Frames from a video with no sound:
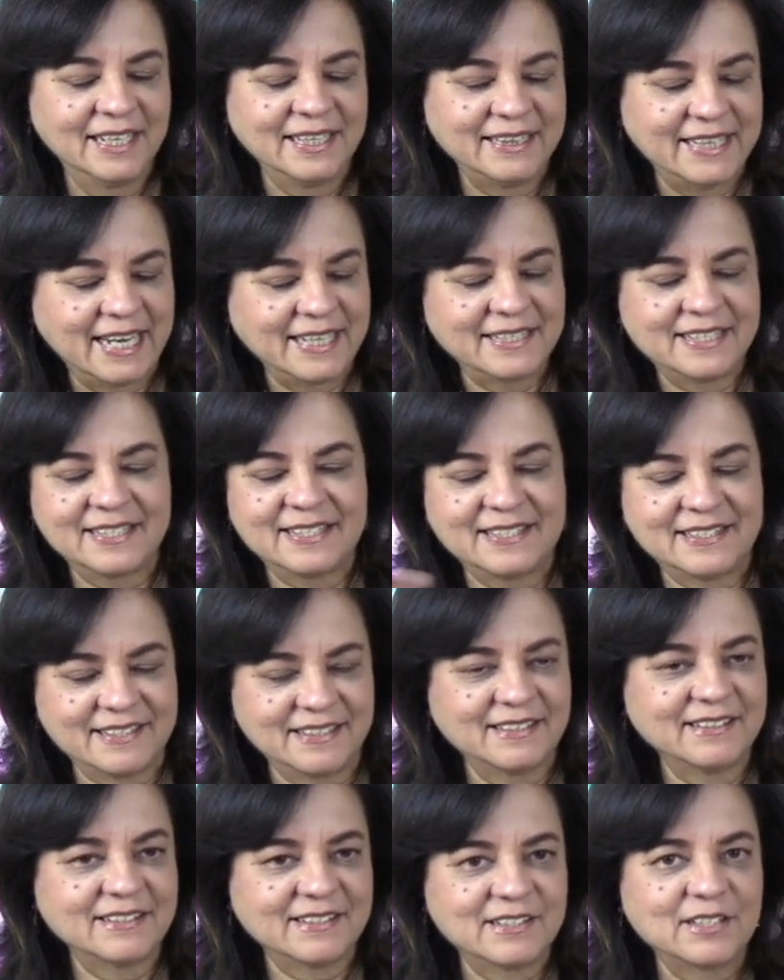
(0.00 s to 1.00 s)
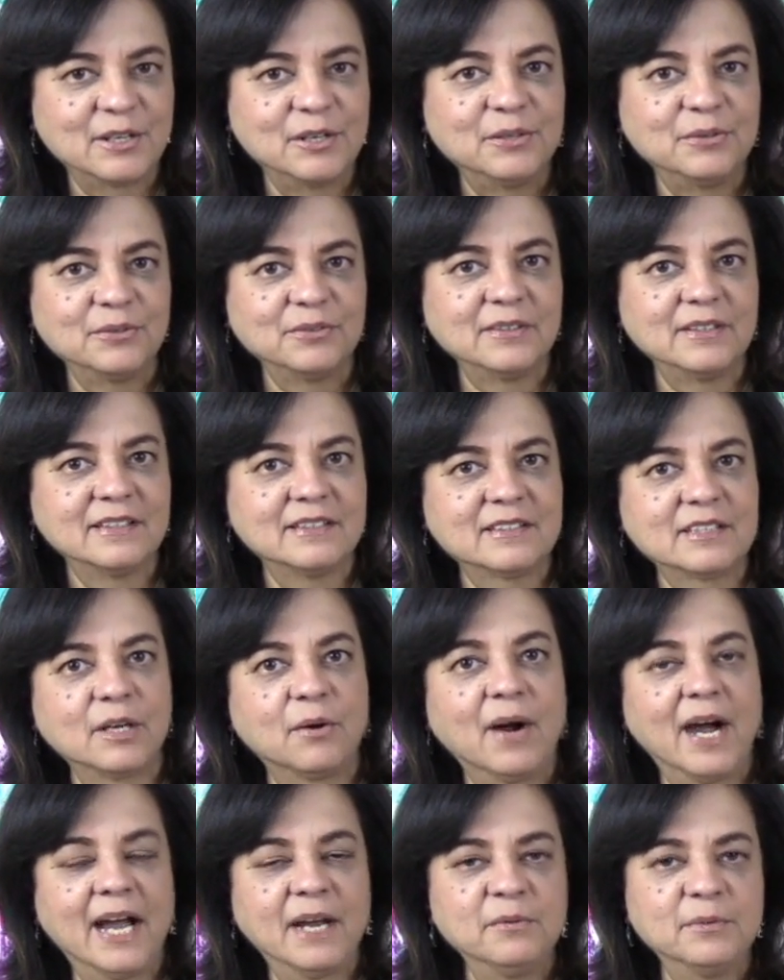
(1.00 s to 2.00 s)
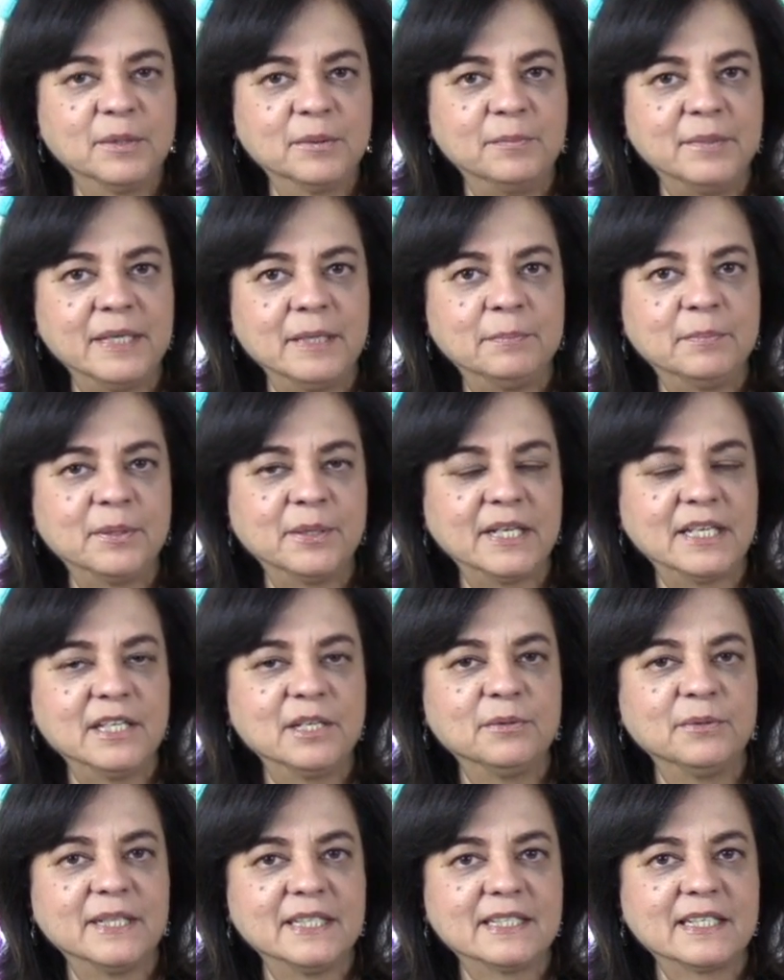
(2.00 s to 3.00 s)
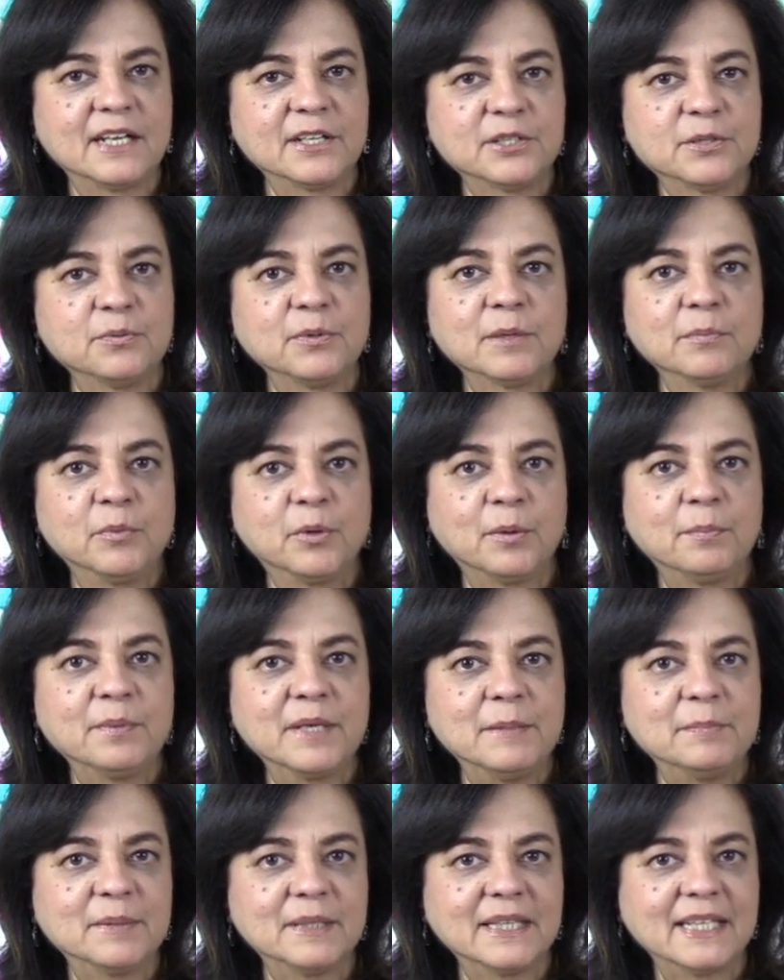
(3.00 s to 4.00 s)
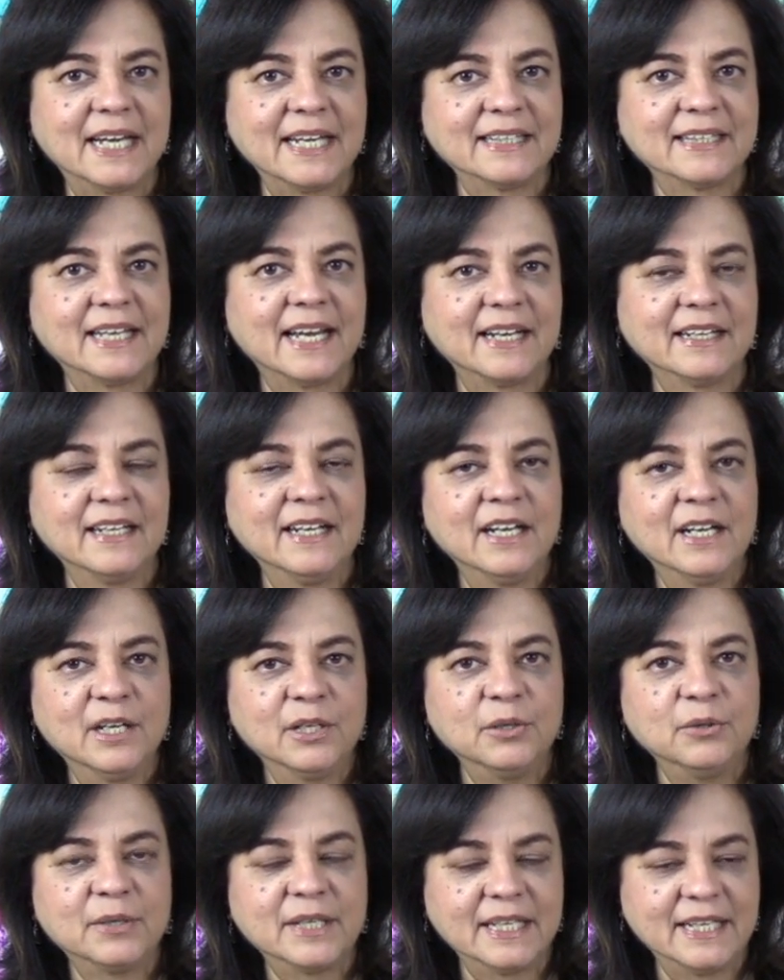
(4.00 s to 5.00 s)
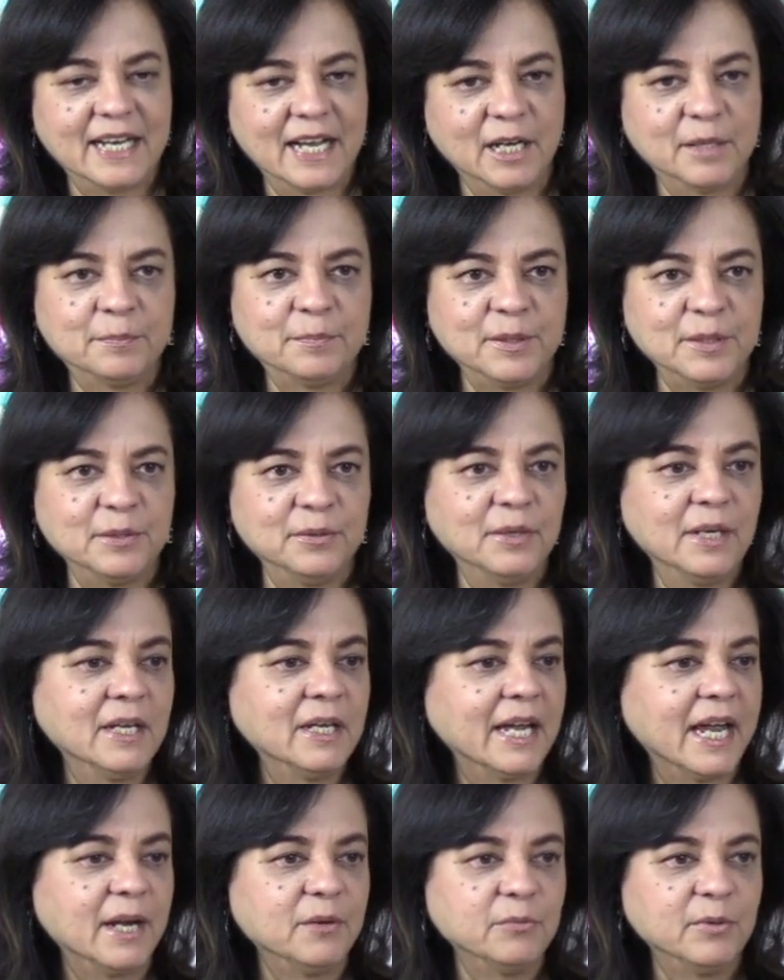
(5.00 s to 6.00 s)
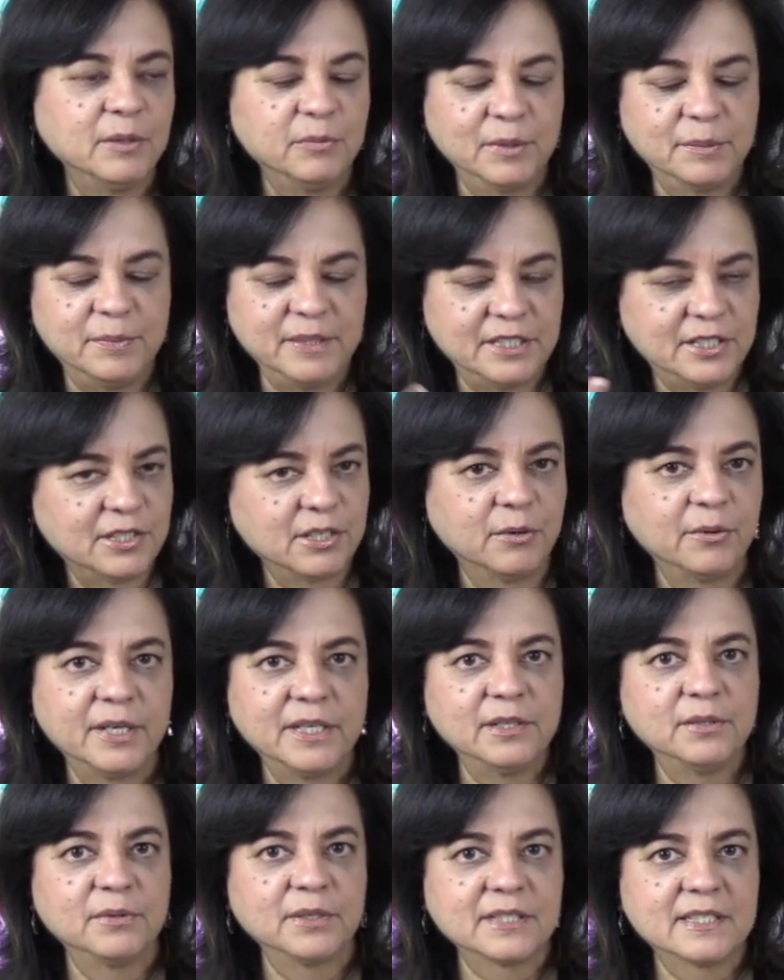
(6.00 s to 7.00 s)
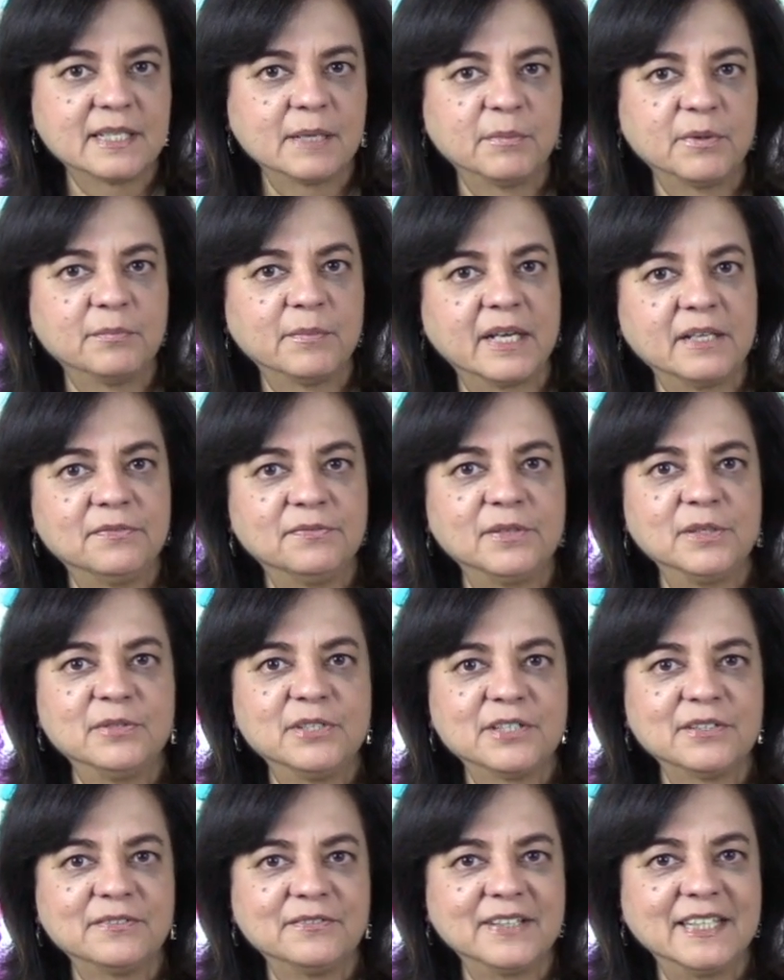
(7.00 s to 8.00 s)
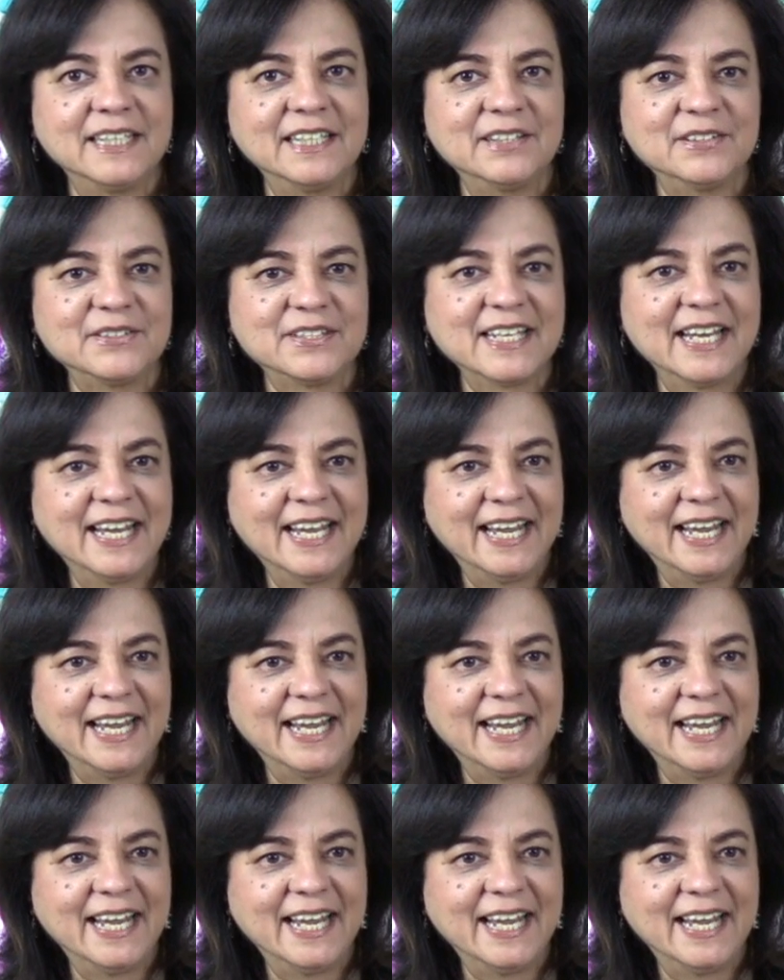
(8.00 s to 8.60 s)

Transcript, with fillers: That's so so I will be putting you in touch with more people like that who can help you and we will be showing you on some of my future videos.